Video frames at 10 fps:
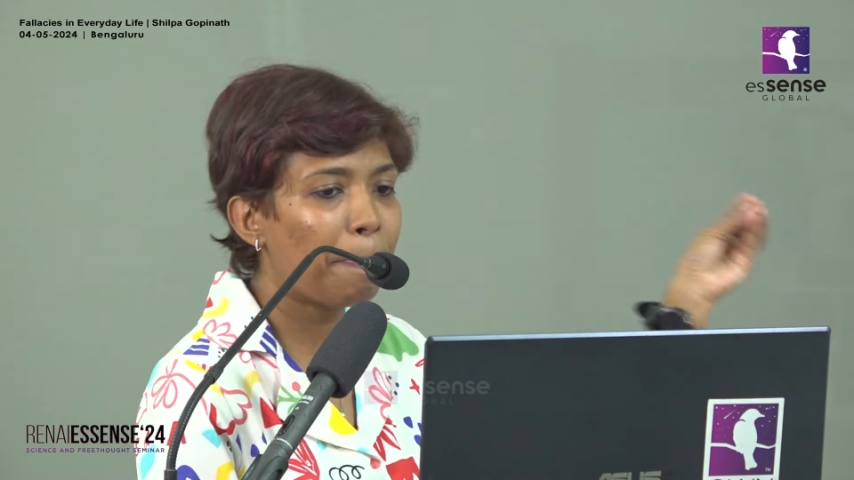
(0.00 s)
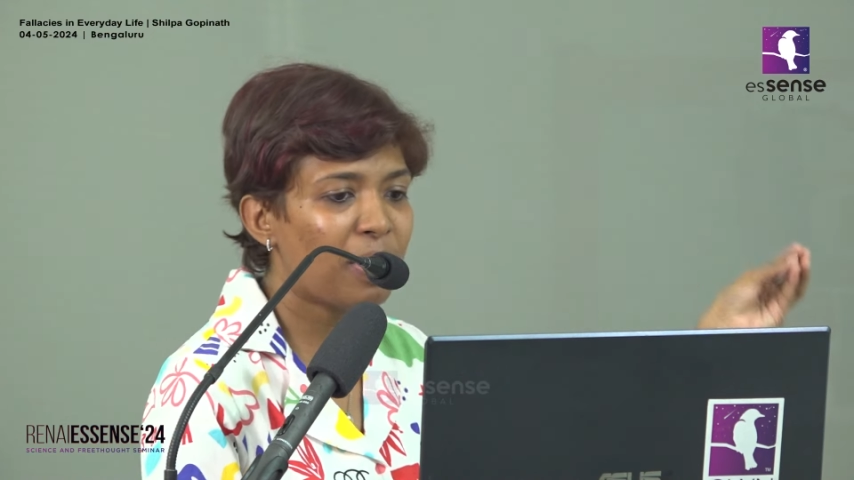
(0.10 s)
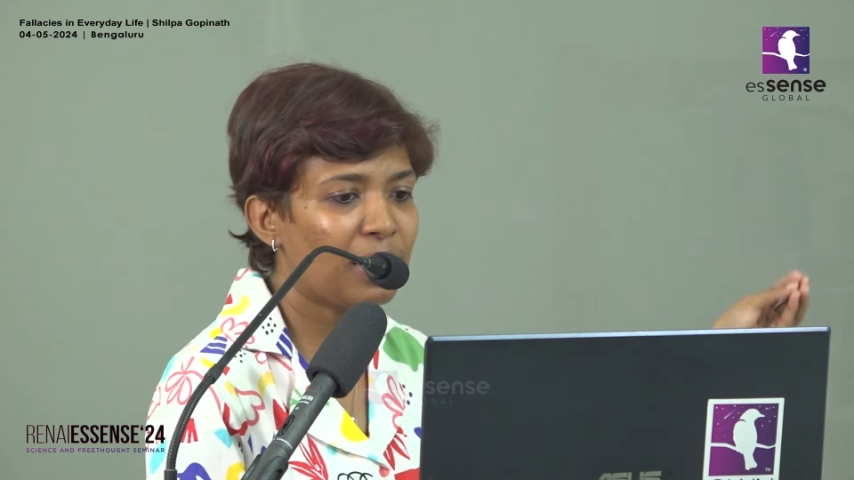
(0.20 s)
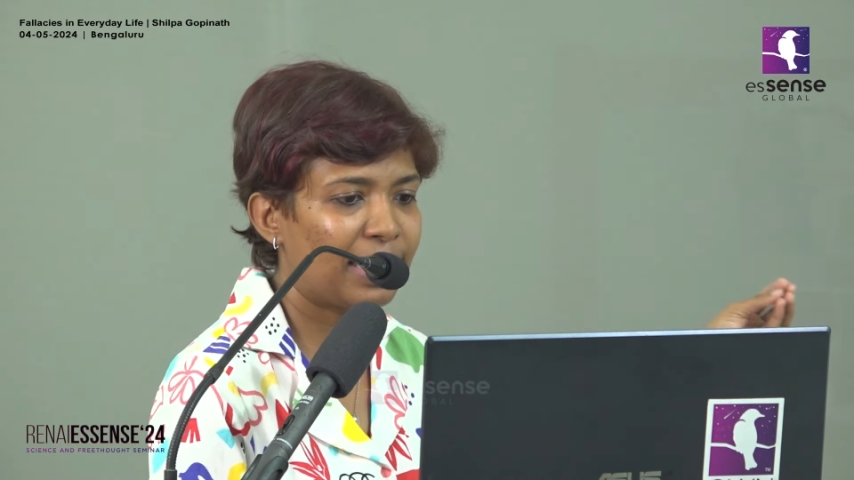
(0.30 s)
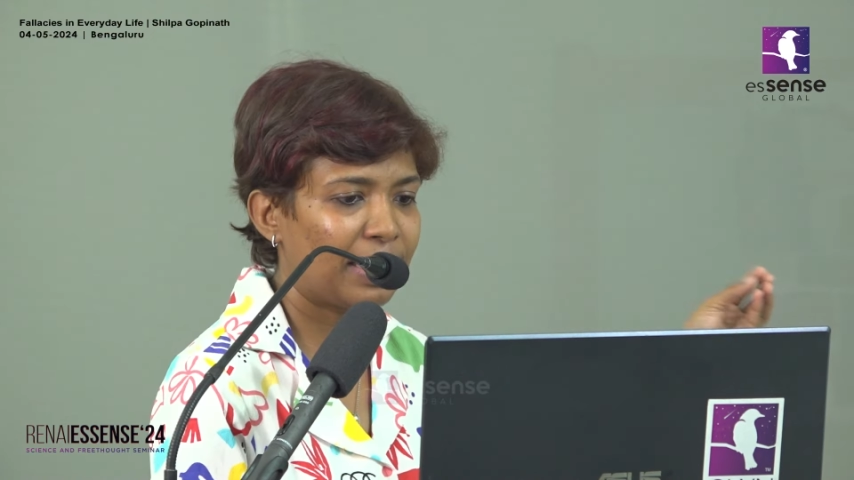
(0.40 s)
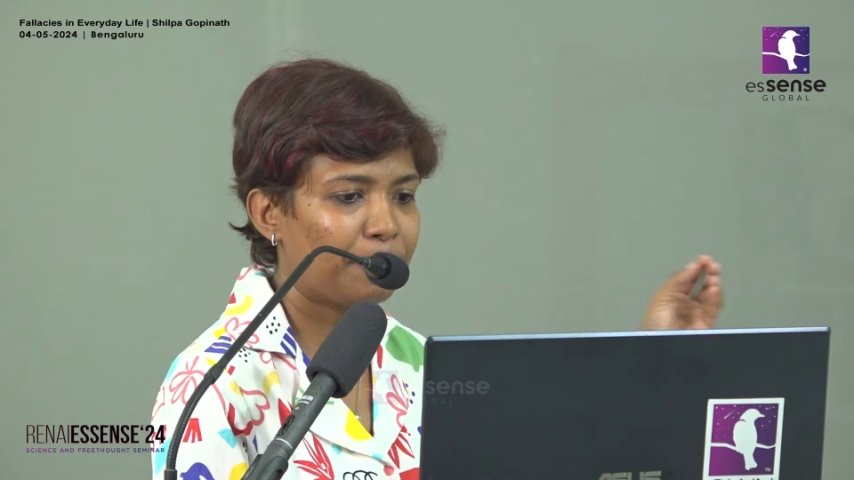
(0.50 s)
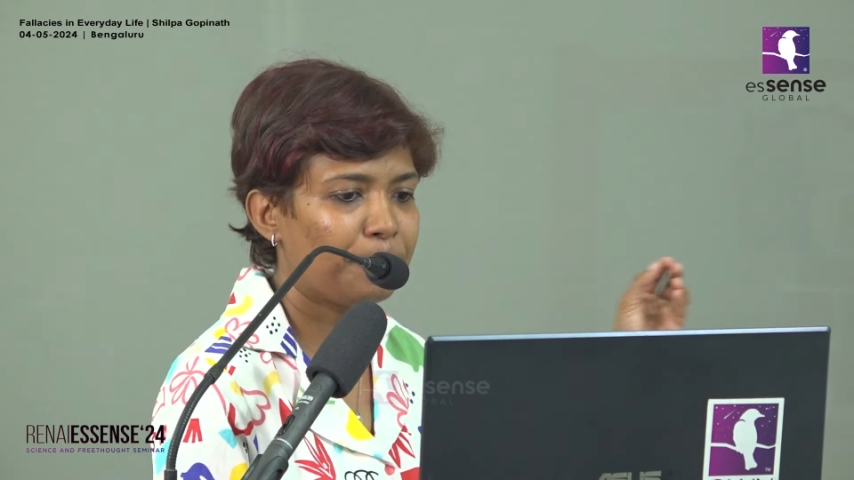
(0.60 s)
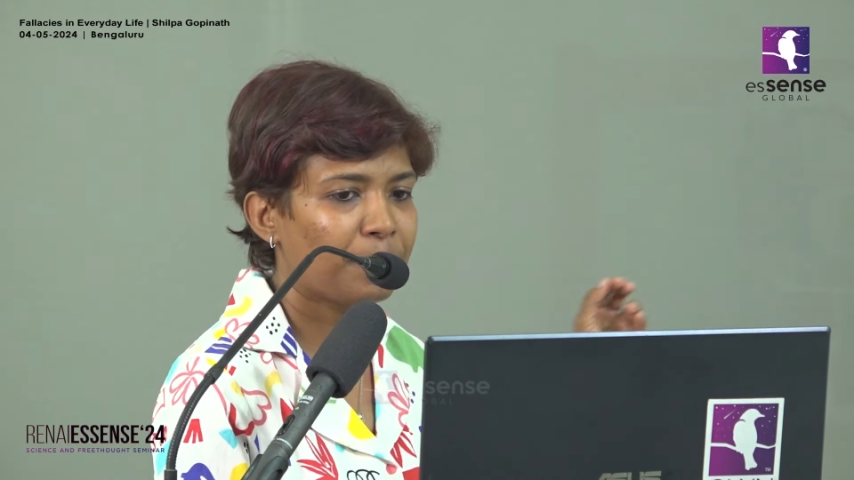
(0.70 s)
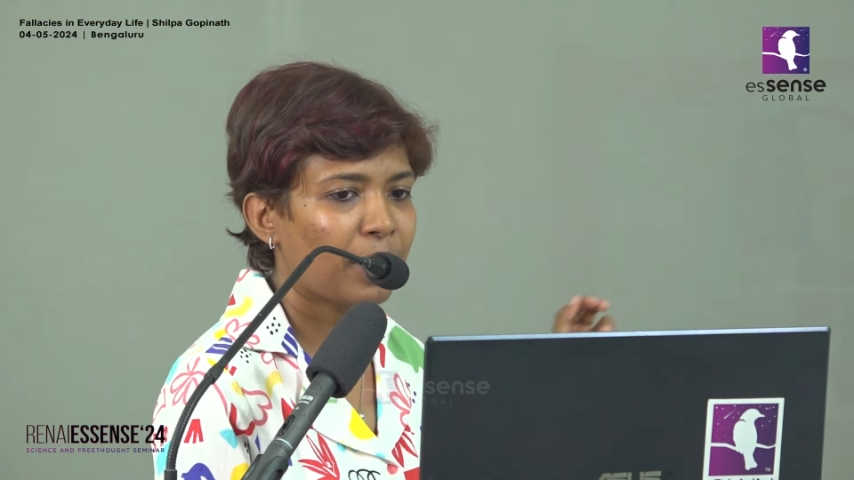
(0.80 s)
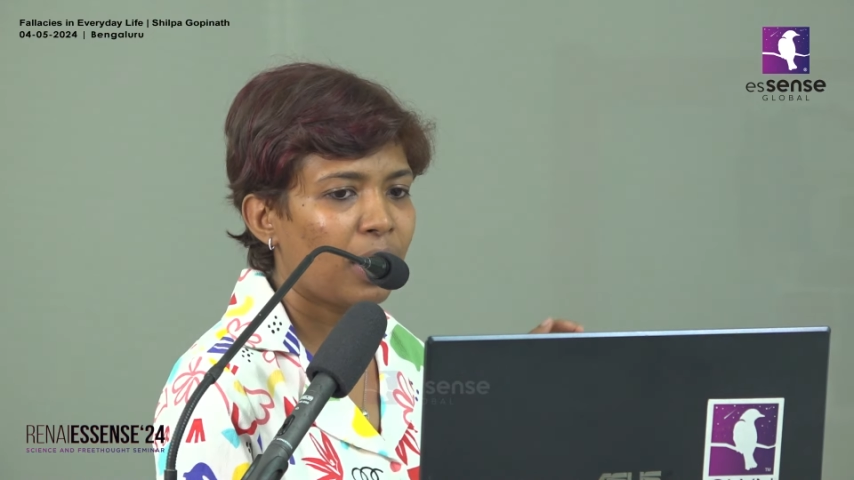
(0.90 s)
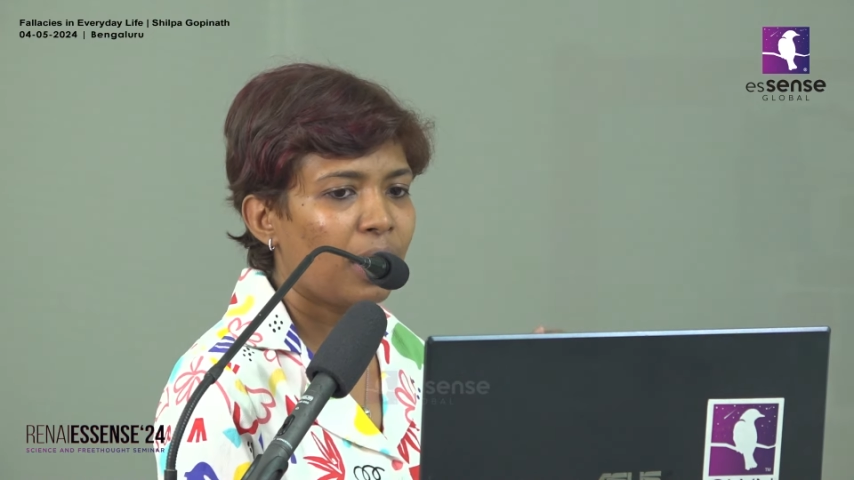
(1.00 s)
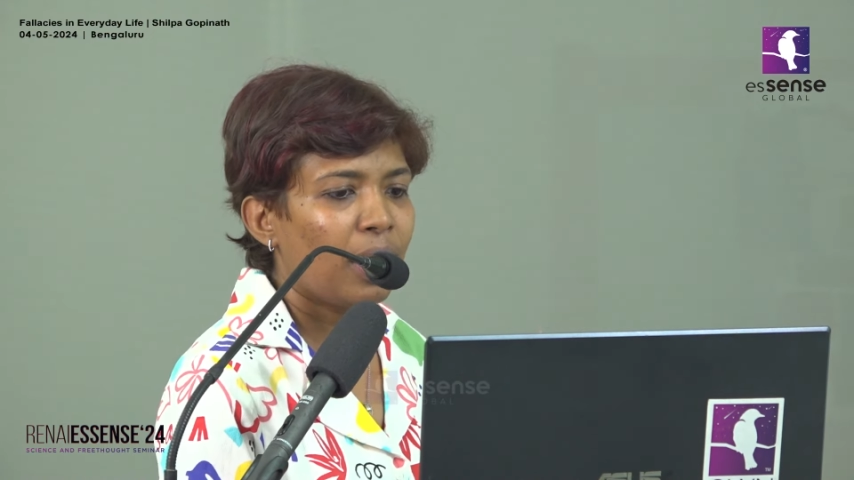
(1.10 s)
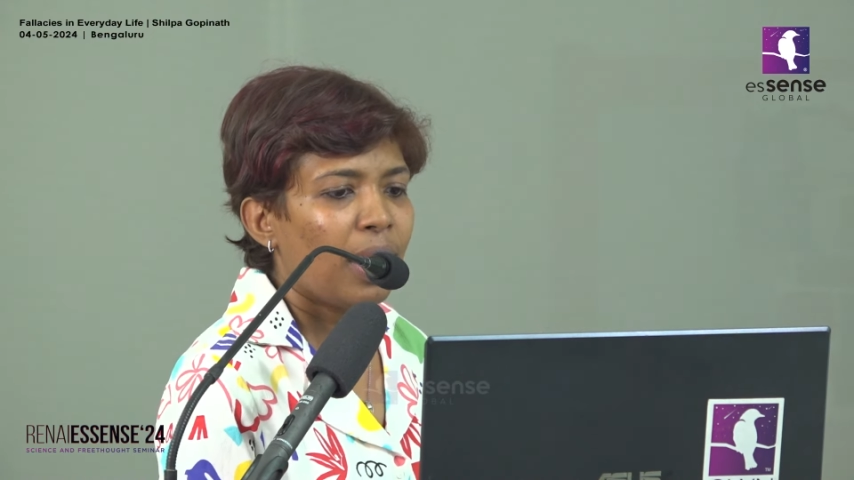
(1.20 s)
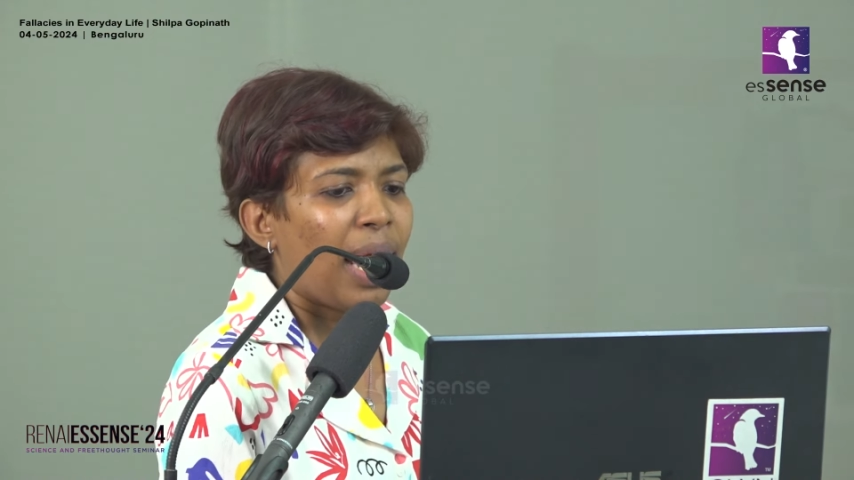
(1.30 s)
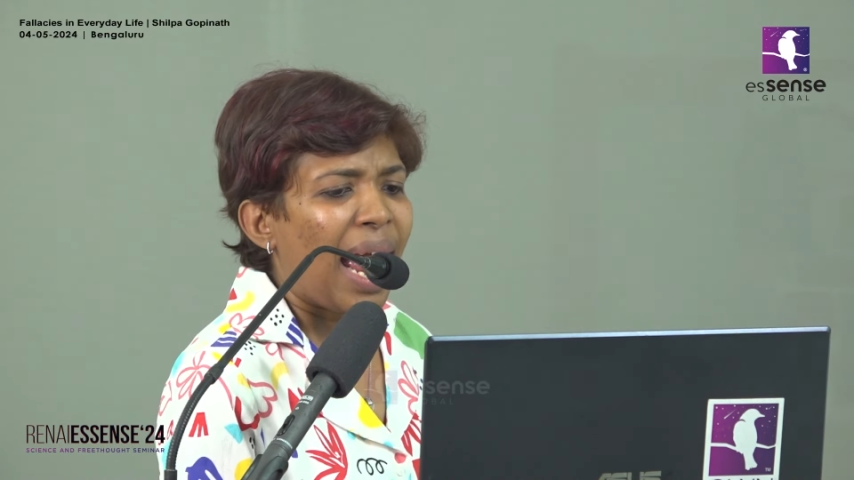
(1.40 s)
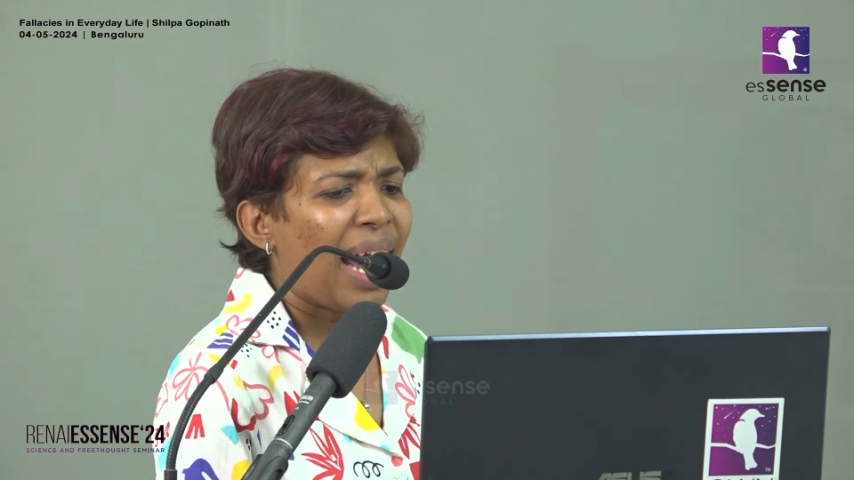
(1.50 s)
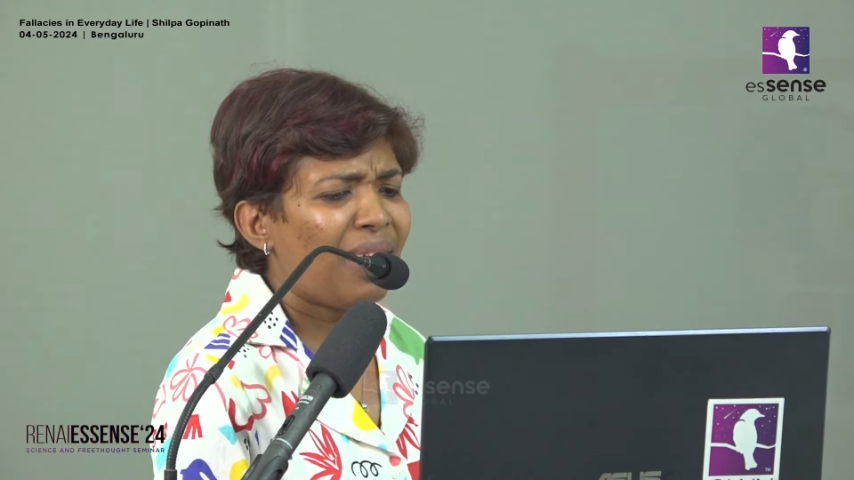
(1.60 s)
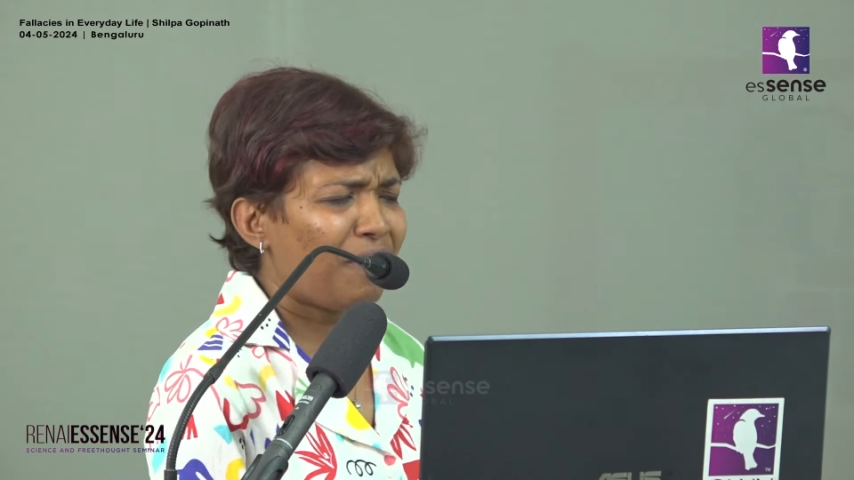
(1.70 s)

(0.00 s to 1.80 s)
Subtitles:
person. And